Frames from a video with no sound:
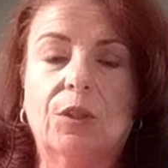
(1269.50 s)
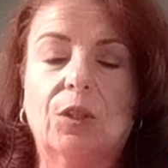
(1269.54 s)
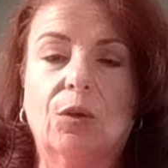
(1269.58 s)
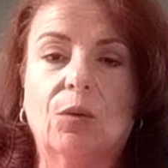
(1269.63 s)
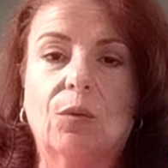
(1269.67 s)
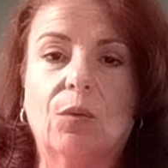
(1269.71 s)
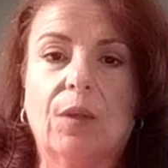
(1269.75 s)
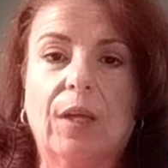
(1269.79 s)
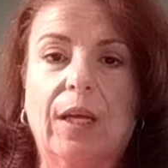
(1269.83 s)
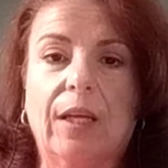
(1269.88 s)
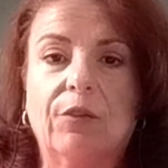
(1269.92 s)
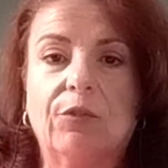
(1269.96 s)

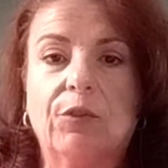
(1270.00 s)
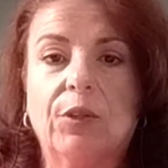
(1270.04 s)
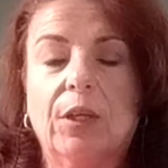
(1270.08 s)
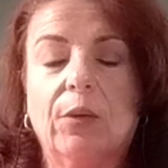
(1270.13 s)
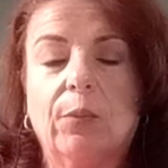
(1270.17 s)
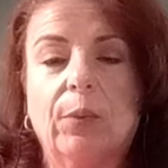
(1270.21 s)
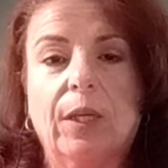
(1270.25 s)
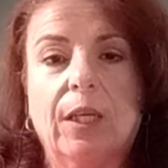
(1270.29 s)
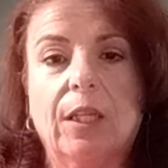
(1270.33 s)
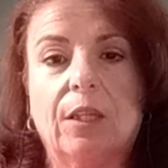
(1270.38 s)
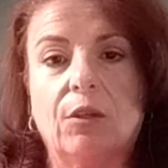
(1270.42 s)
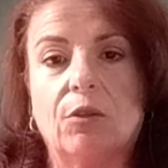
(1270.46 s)

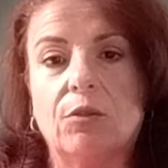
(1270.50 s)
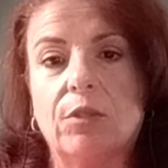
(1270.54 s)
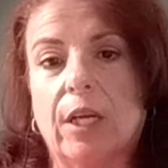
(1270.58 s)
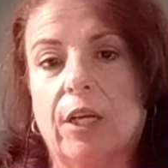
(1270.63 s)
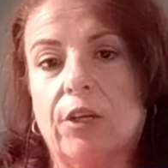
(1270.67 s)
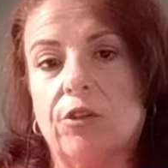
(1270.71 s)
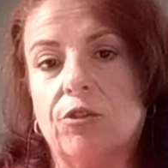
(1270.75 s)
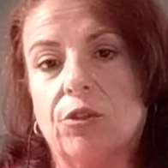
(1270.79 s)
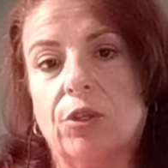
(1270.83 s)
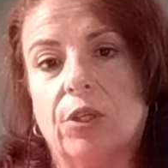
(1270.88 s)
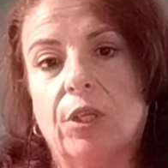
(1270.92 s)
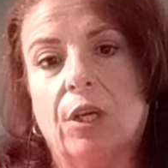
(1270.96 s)
Thankfully we get those
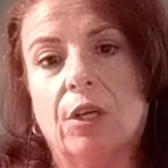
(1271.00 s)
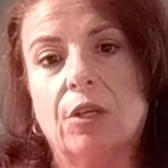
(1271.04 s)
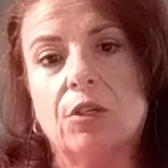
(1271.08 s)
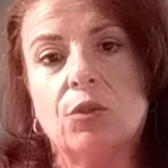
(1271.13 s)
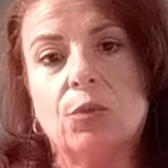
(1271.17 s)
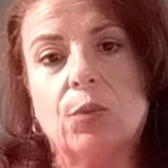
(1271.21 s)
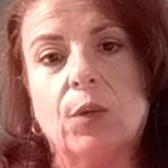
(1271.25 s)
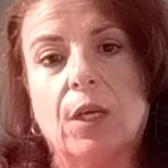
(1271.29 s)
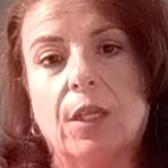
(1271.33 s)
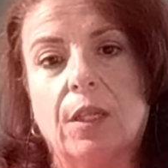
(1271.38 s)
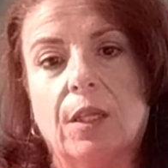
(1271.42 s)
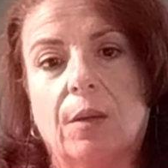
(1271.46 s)
extra
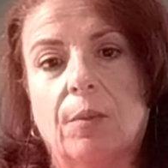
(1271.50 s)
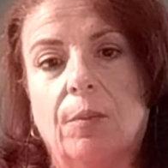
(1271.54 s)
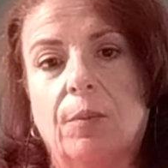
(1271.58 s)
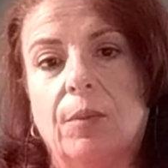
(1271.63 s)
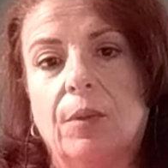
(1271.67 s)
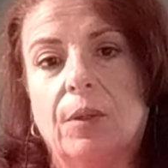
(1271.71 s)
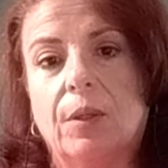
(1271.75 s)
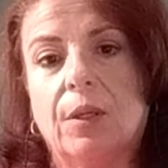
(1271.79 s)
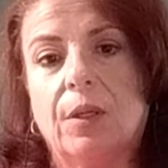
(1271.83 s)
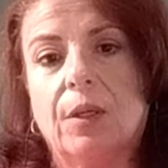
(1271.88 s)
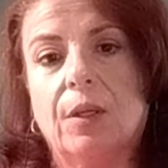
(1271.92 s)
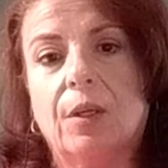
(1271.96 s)
years with
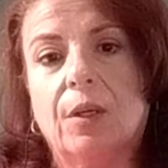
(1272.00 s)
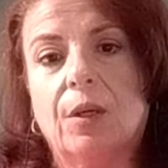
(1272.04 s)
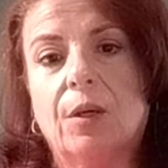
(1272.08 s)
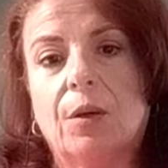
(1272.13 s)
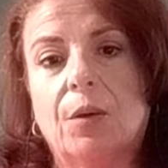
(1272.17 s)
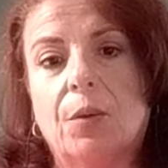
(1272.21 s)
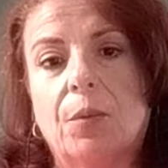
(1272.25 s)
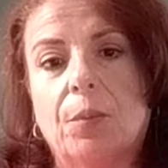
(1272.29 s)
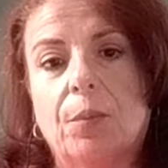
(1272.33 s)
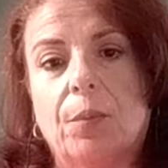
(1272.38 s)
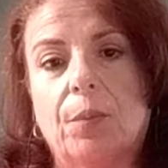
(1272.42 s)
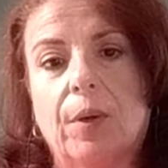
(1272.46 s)
them,
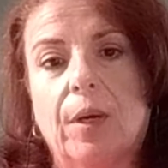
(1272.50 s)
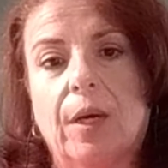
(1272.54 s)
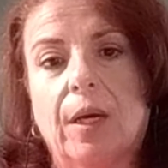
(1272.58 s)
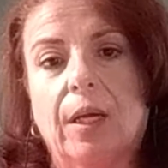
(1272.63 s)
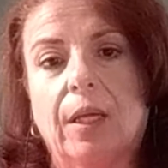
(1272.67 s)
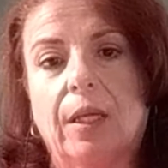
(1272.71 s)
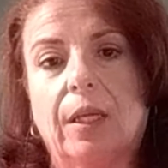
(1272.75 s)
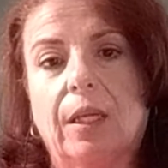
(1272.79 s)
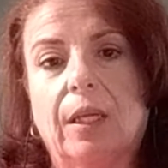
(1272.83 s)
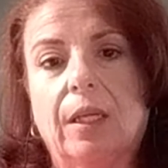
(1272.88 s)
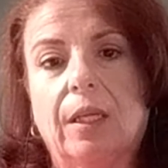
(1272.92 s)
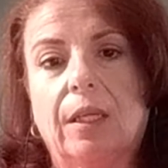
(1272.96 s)

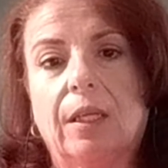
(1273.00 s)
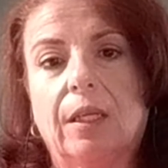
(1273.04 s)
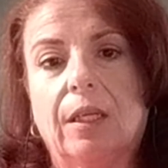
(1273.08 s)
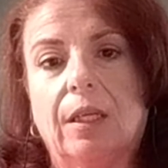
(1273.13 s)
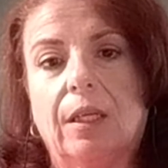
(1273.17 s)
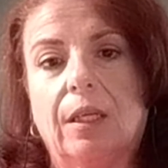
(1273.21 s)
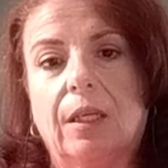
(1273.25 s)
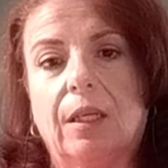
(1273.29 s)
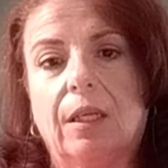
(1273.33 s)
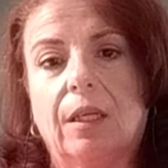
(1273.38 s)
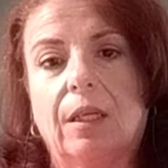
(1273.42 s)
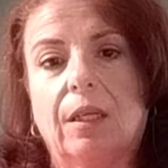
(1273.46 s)
but
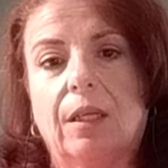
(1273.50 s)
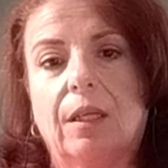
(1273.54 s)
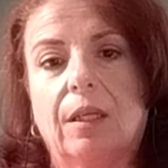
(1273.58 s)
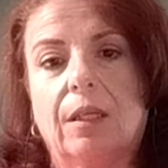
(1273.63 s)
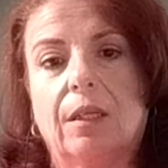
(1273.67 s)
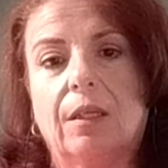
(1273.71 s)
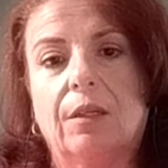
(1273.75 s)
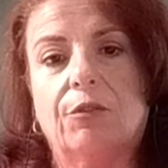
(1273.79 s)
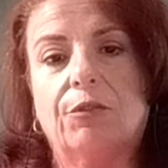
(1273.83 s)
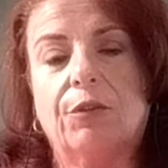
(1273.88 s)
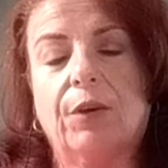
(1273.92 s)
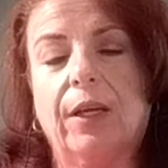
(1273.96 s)

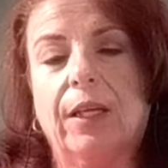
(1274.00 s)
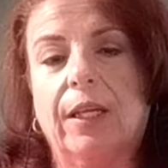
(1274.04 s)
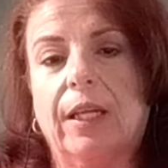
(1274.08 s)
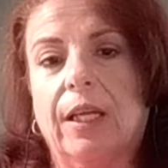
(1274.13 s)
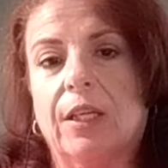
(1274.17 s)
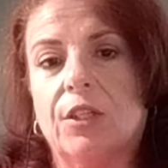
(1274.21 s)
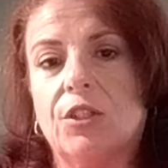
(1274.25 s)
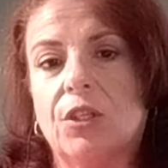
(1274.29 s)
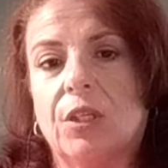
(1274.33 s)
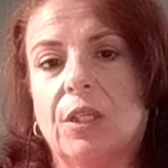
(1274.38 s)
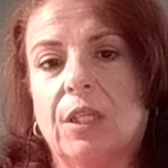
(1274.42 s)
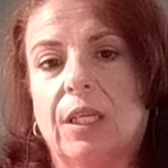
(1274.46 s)

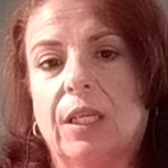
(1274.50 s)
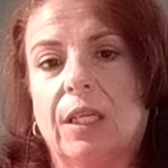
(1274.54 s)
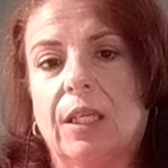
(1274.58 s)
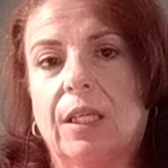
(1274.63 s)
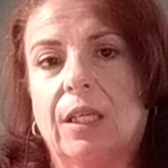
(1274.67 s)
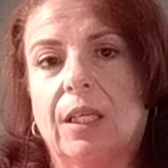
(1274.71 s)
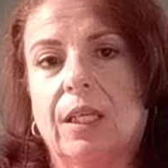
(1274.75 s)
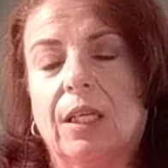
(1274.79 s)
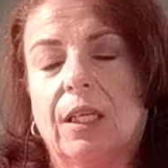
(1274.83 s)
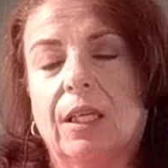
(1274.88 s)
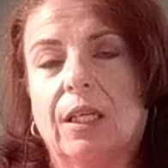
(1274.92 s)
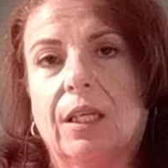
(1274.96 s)

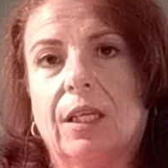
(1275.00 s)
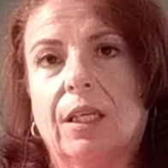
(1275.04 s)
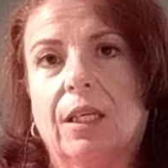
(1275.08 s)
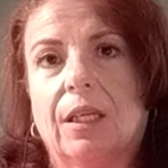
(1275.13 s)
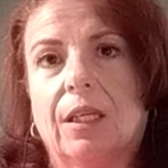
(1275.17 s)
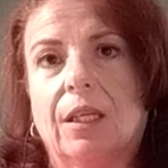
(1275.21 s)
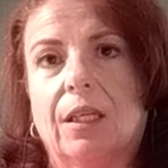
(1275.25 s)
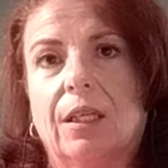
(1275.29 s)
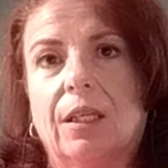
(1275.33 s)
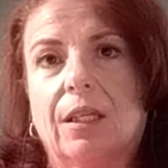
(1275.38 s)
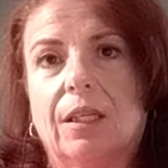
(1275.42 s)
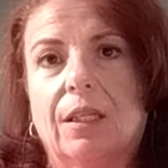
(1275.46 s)
financially,
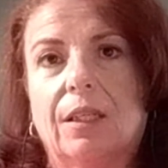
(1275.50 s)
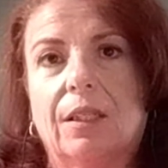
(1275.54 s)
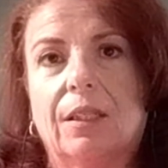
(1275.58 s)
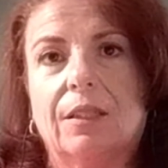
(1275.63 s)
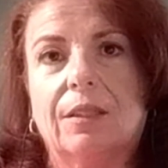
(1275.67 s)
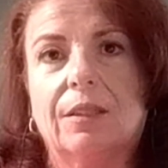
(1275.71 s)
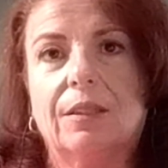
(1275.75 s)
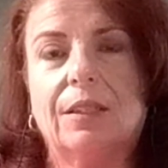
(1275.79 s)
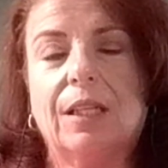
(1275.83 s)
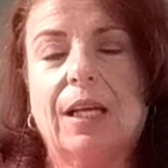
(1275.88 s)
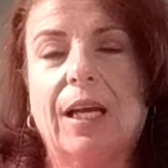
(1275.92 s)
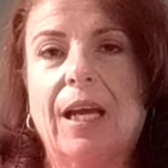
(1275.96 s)

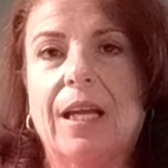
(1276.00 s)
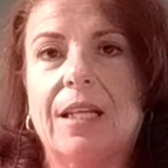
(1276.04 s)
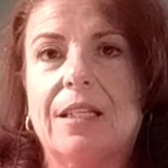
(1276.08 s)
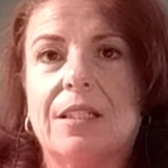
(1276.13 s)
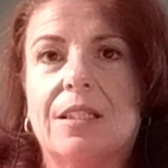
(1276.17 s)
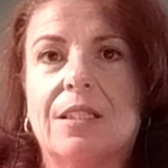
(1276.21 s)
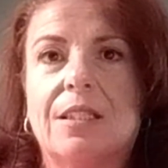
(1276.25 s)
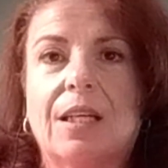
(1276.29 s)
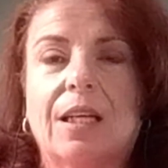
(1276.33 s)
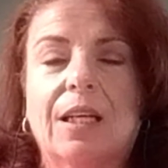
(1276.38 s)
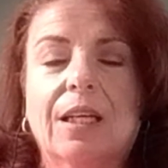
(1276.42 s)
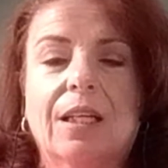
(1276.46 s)
I hate
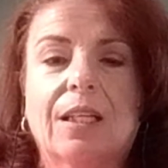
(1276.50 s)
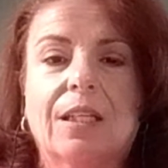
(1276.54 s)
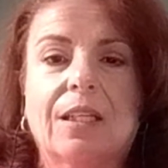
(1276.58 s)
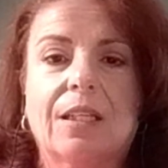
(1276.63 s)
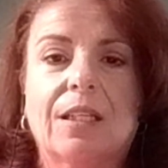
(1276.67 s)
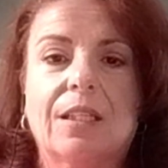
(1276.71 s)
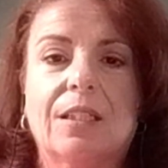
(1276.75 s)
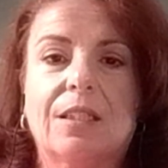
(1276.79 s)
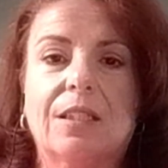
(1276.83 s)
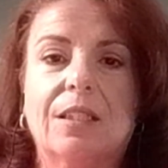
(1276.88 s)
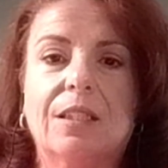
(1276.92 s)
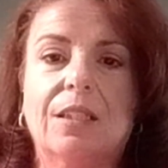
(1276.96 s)
to say it,
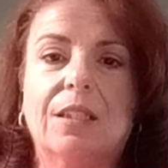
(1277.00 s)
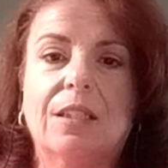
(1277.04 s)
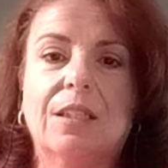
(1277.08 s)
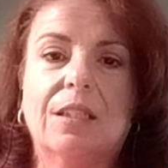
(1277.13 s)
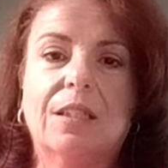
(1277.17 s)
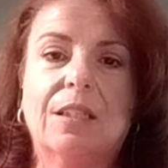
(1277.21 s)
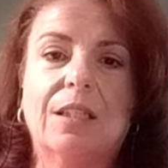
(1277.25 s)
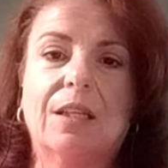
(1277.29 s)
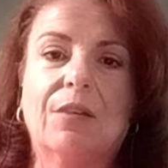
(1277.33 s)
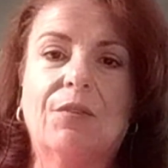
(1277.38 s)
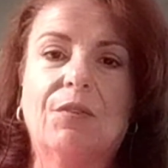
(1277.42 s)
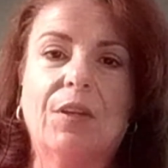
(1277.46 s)

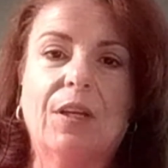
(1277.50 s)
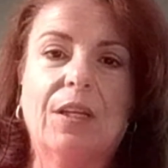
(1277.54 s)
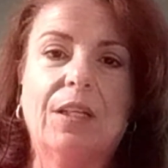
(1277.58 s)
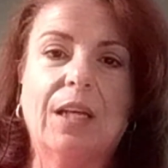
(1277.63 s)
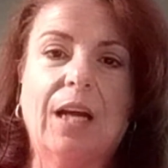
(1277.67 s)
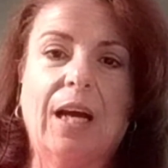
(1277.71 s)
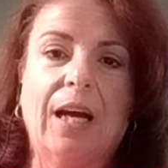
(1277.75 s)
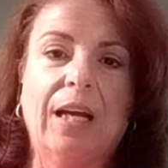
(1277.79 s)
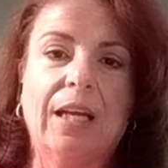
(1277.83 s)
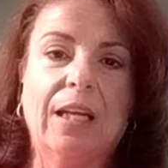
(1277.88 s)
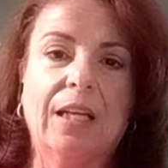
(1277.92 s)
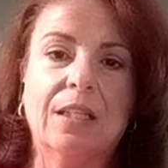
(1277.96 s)
if they
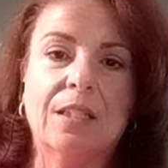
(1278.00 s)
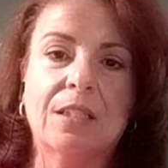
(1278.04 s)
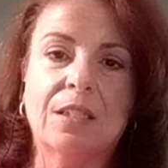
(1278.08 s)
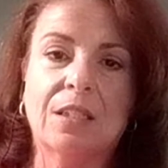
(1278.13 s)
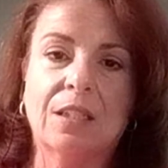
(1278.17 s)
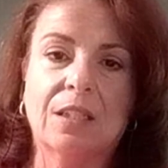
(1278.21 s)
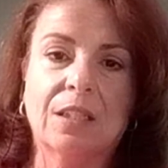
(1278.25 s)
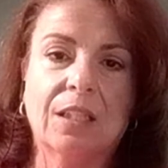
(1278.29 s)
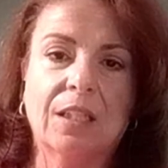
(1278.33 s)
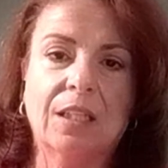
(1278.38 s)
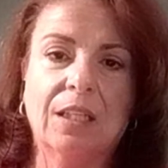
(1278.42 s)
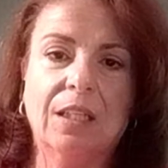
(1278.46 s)
die
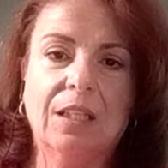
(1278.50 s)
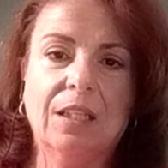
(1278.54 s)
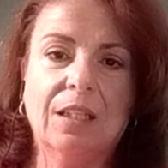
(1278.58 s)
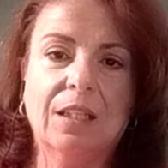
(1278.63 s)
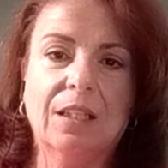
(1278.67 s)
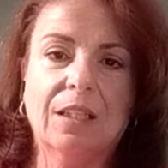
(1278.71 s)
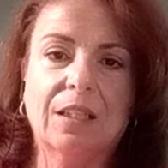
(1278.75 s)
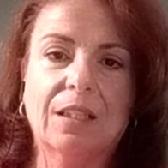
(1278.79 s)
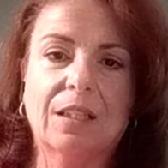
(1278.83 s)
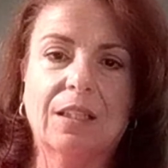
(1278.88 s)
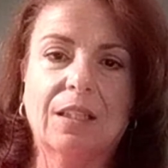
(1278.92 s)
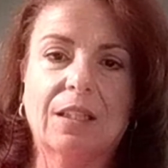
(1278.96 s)

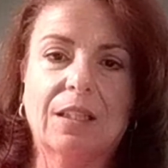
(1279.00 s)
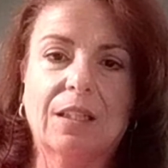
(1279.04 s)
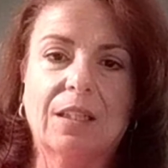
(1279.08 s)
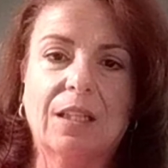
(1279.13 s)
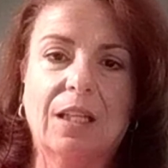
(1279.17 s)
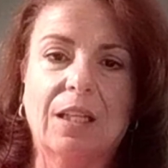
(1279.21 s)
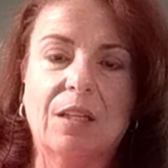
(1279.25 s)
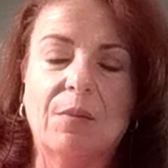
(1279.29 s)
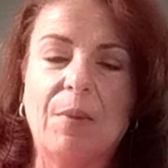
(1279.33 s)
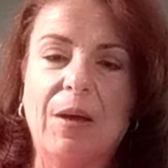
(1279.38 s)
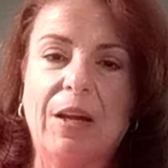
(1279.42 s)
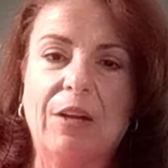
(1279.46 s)
instantly,
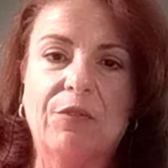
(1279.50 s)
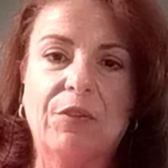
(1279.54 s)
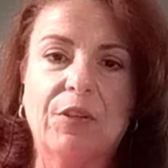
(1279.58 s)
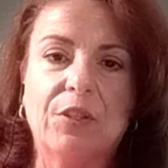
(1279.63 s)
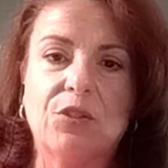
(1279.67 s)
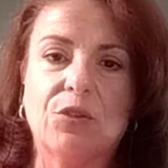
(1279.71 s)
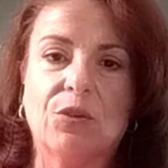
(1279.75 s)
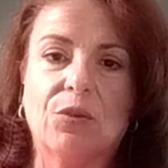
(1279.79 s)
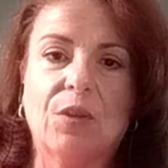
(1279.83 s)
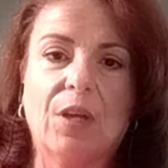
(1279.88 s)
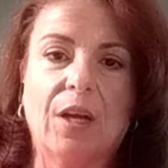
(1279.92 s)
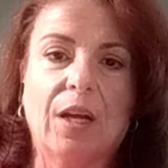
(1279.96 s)
then the
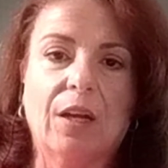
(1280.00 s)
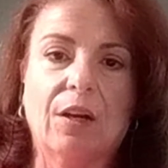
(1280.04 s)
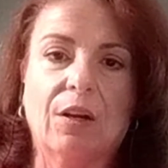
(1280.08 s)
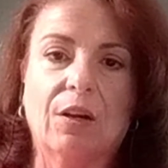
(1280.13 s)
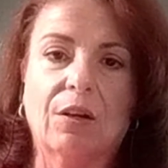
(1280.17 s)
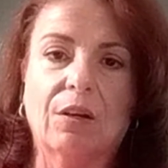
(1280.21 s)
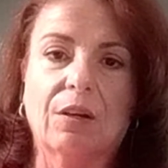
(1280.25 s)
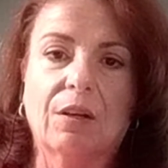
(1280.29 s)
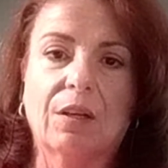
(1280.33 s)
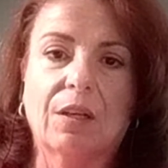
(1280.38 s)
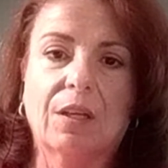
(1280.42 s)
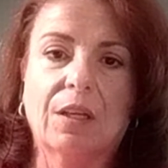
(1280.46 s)
benefits are
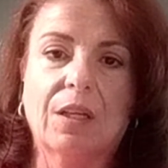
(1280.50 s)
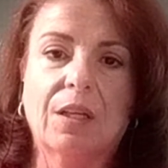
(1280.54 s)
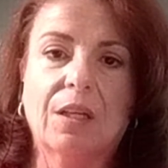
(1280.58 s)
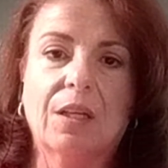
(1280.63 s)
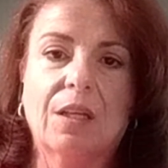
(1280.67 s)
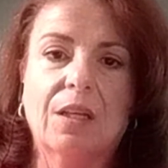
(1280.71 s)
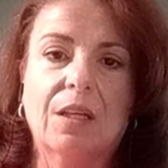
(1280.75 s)
there.